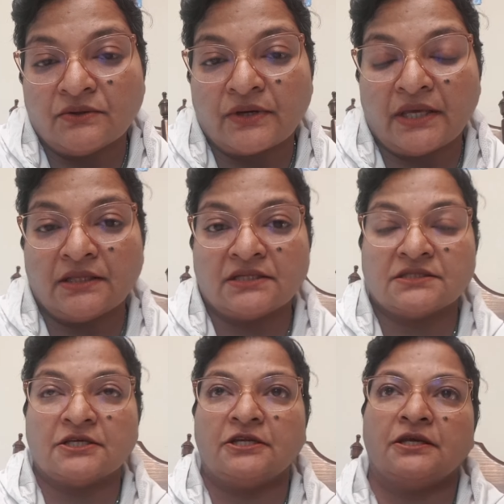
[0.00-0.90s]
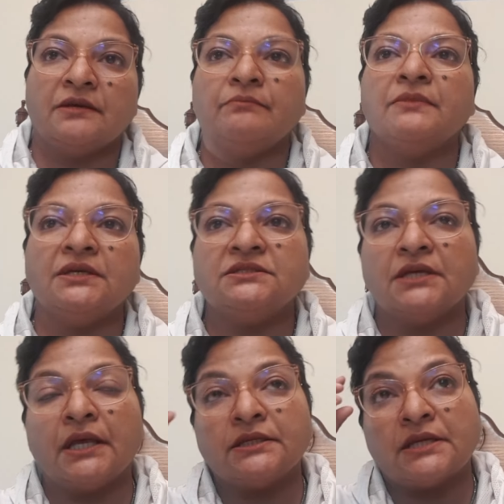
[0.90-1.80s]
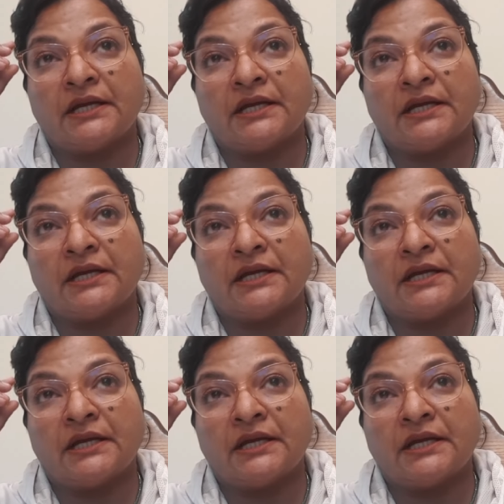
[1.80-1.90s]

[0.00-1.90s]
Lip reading: Okay, that is an immediate